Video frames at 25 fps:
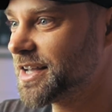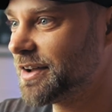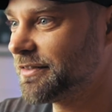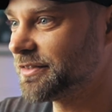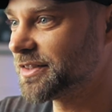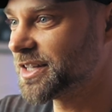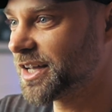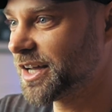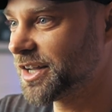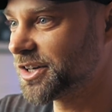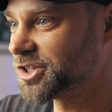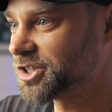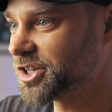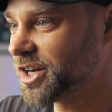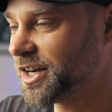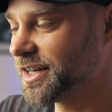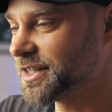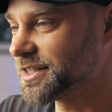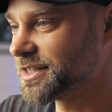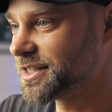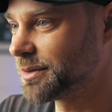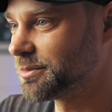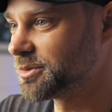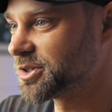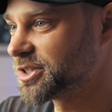to have a title shot
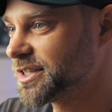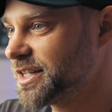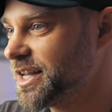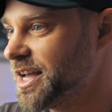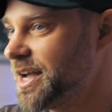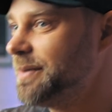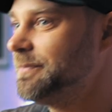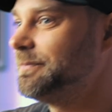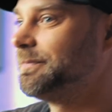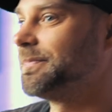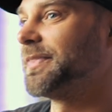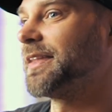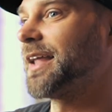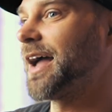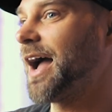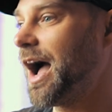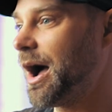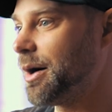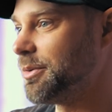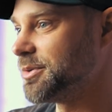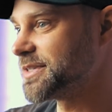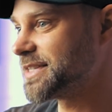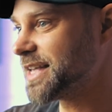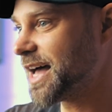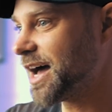at SummerSlam.
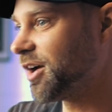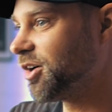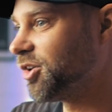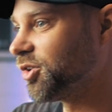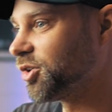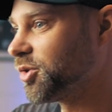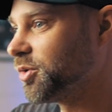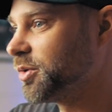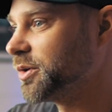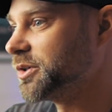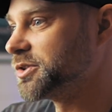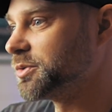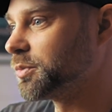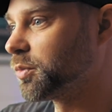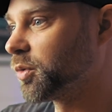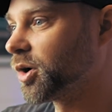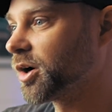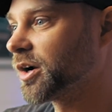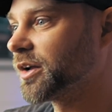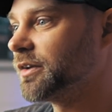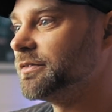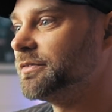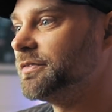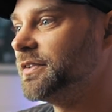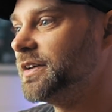How is that all going to
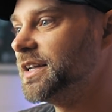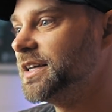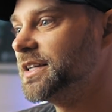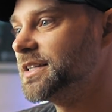work and fit